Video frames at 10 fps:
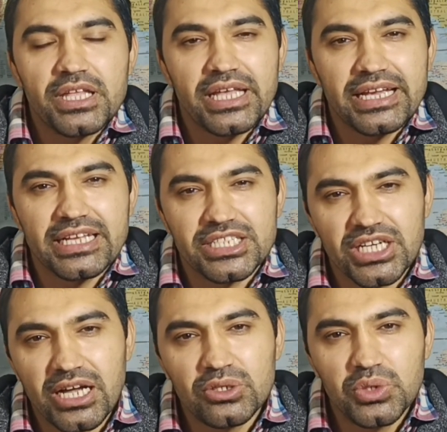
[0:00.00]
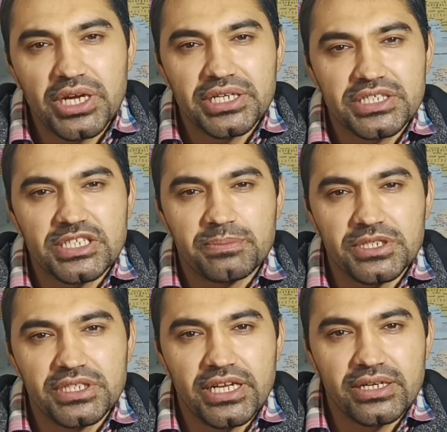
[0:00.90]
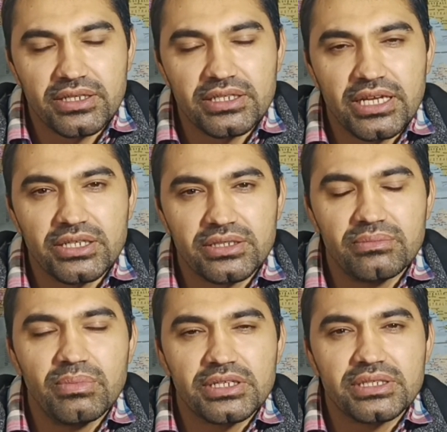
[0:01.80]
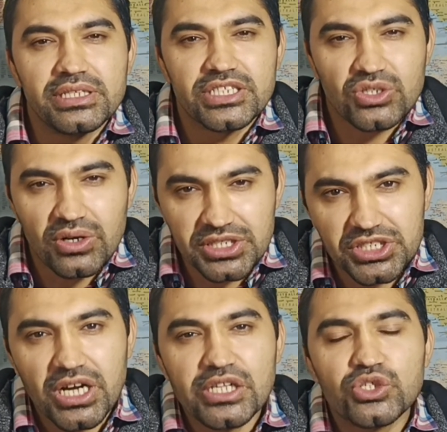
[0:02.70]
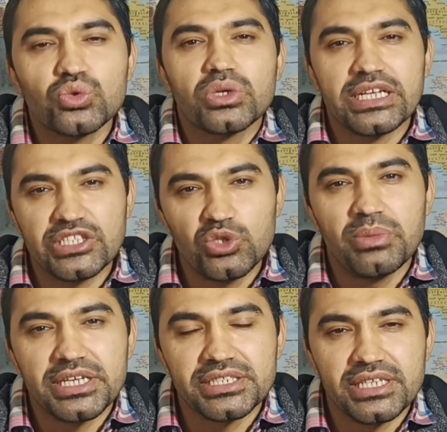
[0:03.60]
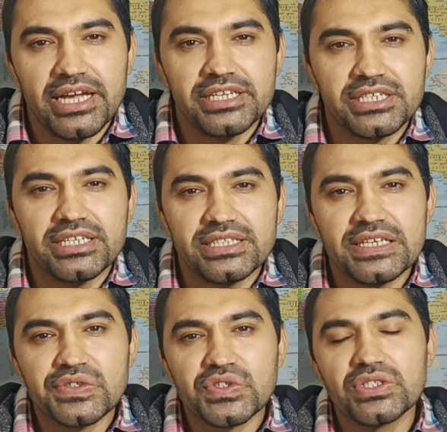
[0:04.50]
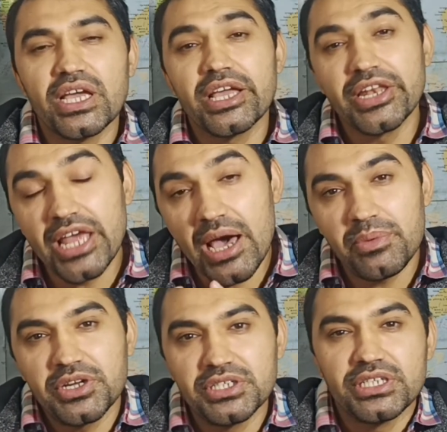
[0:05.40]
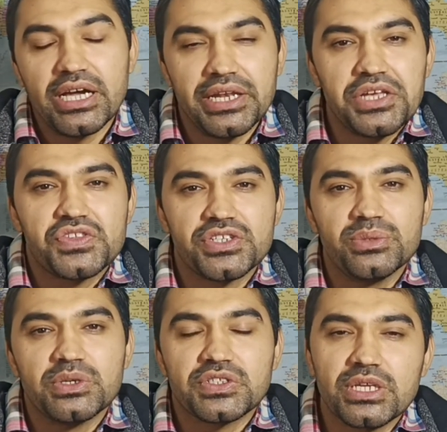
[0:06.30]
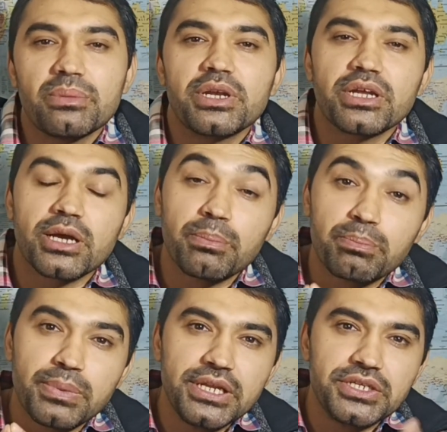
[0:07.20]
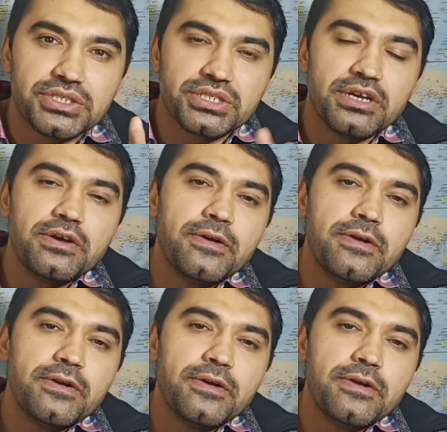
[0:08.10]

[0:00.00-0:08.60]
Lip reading: And the English already had accepted that, but the Scottish also consummated it, and thus the Hanoverian dynasty was given complete